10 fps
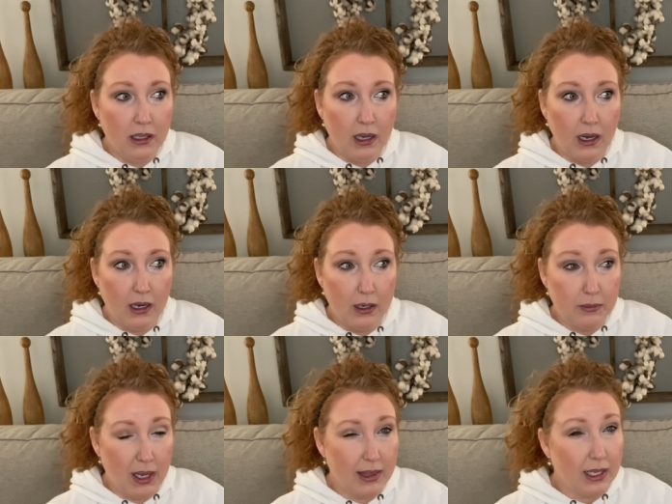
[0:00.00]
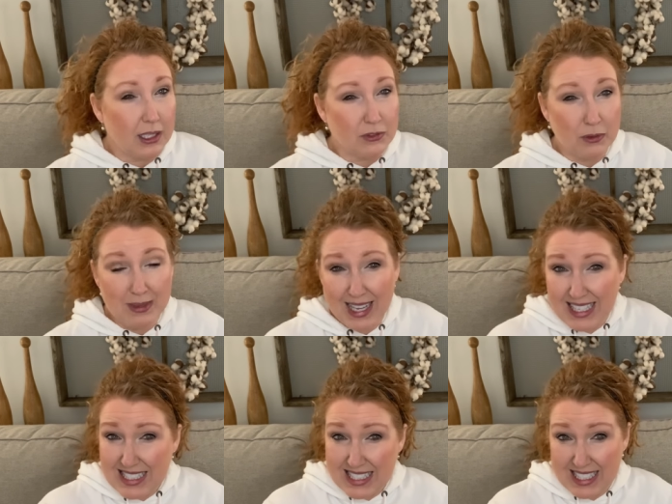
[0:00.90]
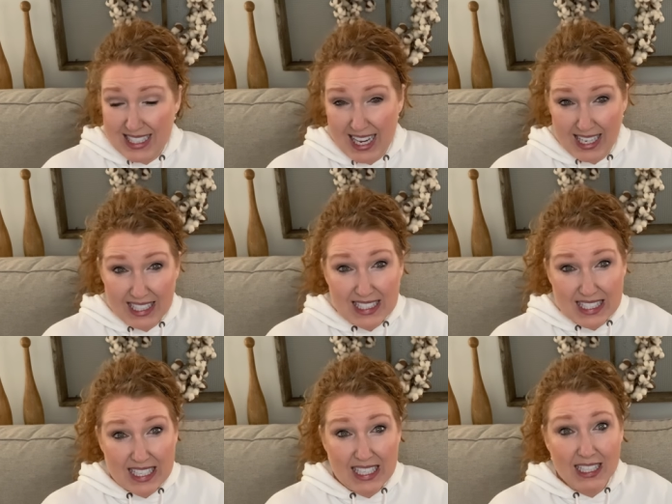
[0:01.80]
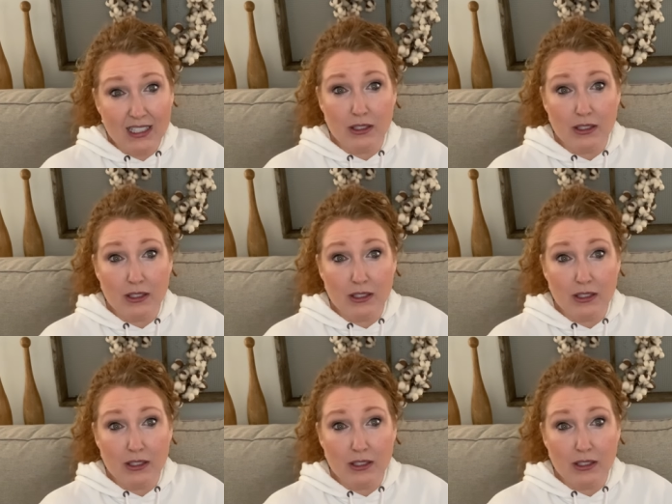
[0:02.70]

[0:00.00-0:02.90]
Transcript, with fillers: um, I think it's from 1918.